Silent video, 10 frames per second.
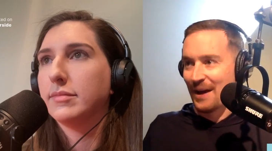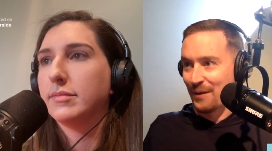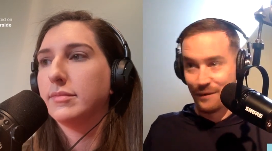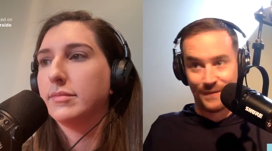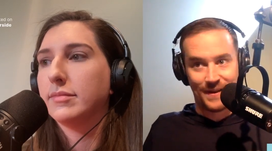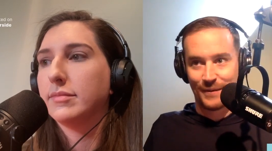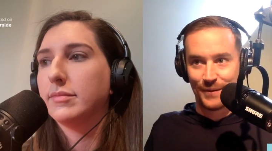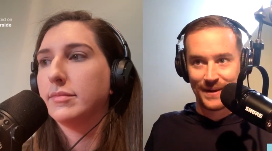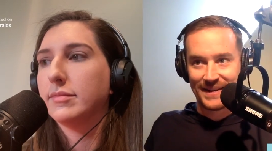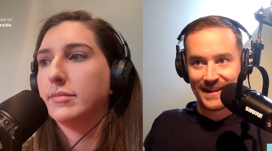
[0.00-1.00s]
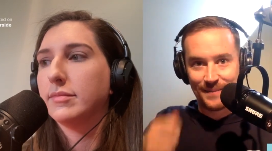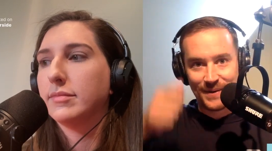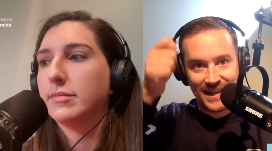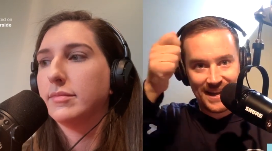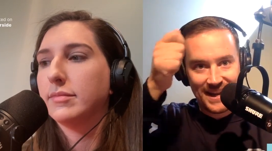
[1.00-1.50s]
Speaker 1: I don't know if they ever knew he did it, but
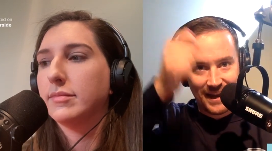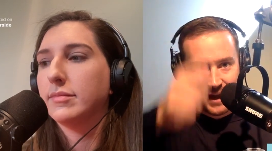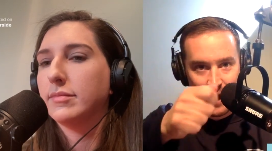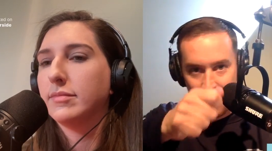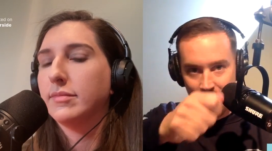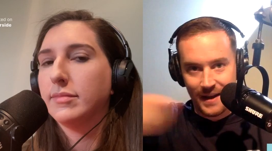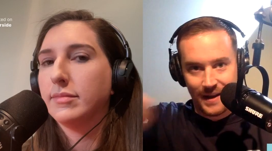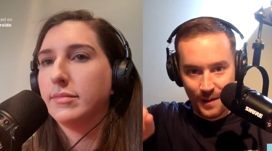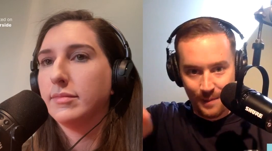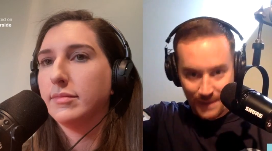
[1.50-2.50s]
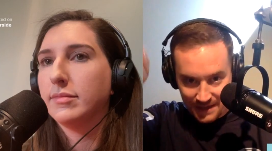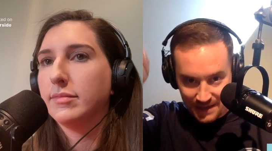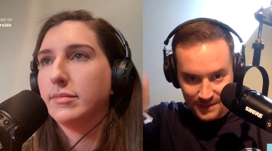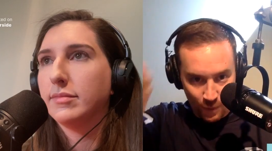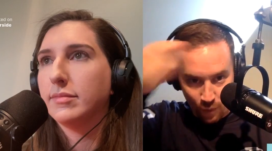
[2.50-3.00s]
he cut a
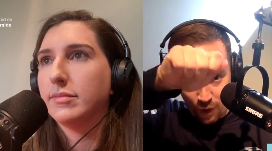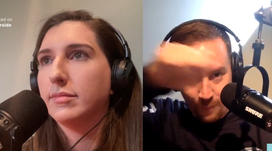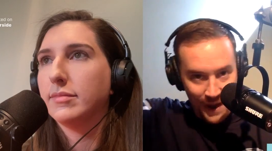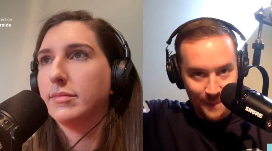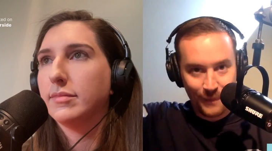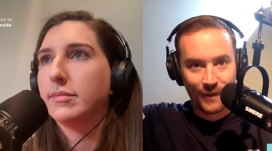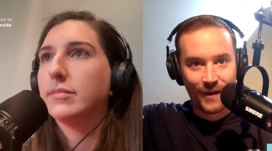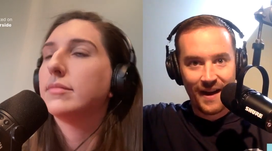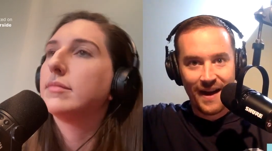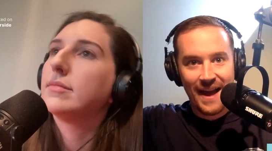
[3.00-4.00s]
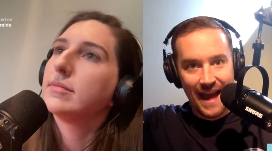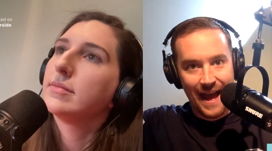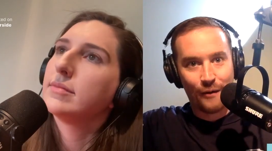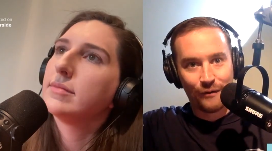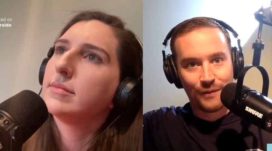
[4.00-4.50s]
piece of the wallpaper
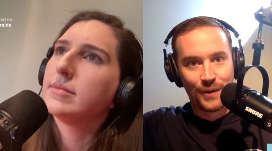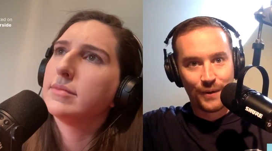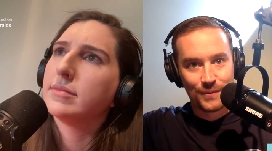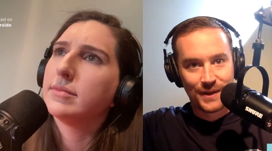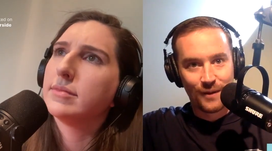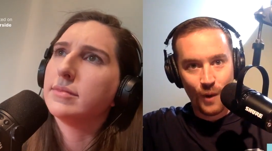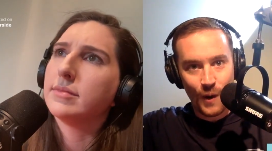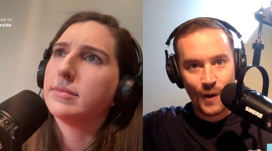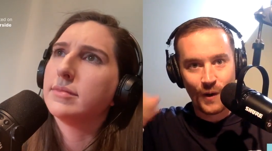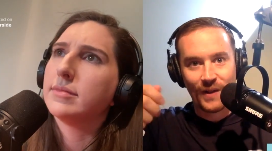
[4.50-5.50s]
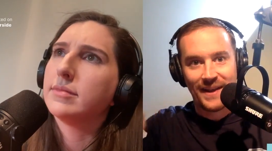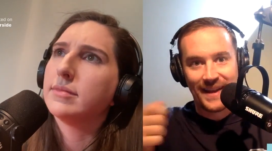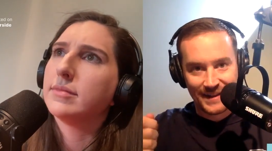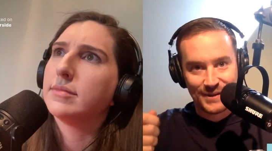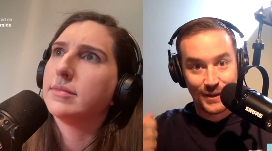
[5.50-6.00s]
out from the hotel wall
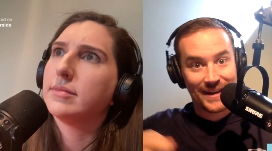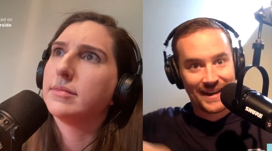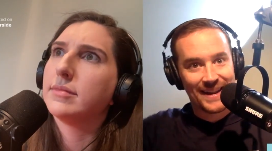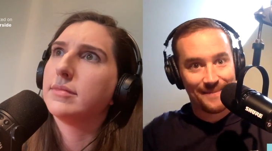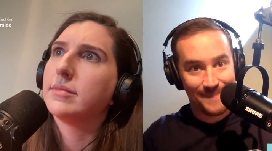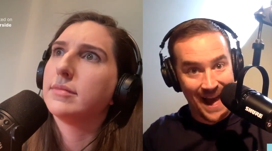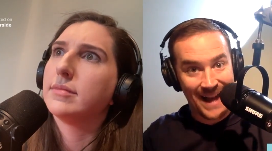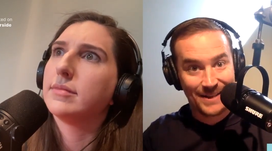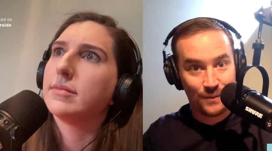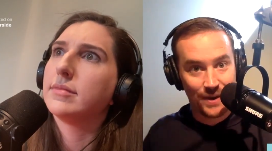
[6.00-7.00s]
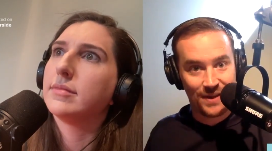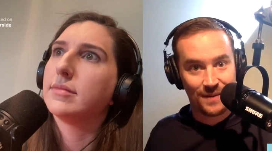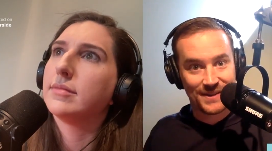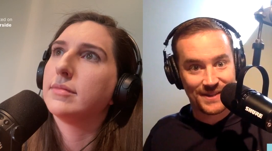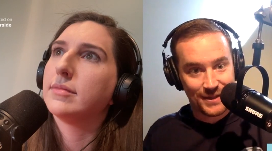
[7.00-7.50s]
and took it and packed it with him
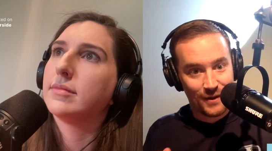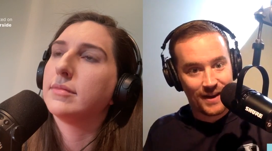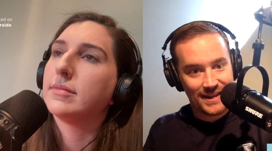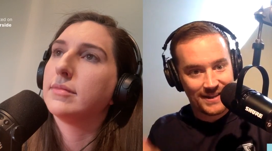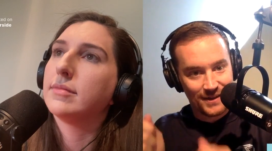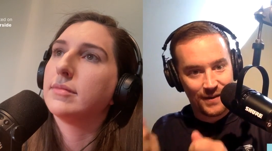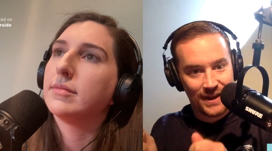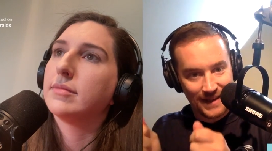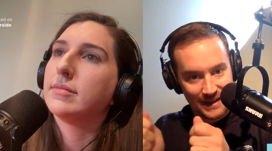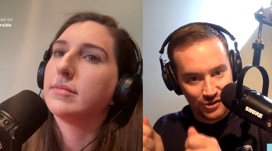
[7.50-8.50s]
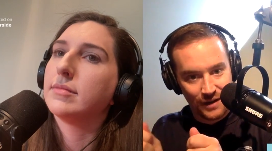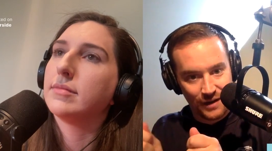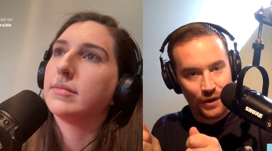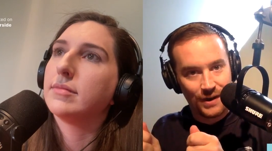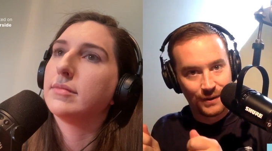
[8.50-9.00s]
because he thought he saw that that
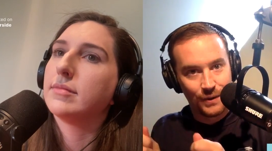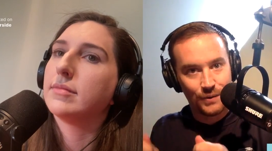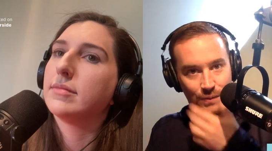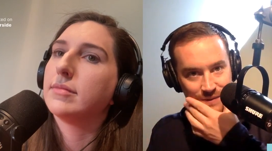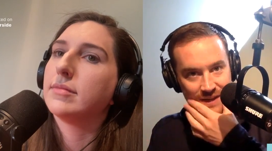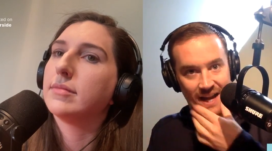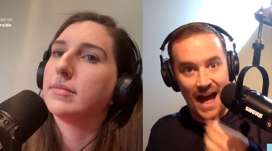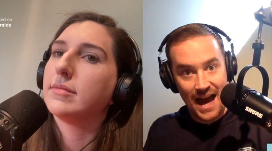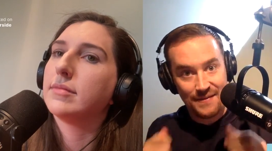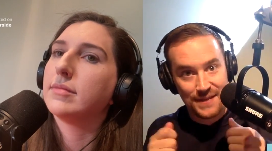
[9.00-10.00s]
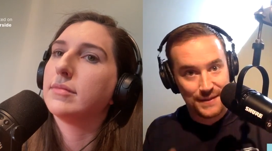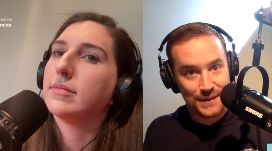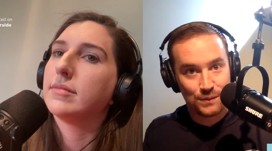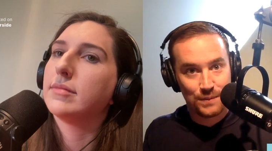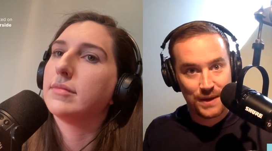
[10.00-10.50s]
chevron logo and was like, I think
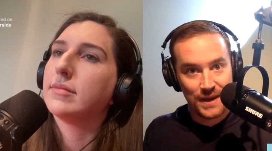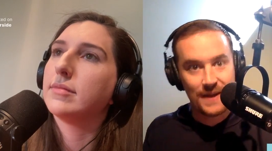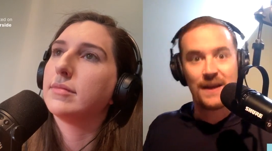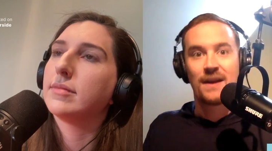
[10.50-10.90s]
this would be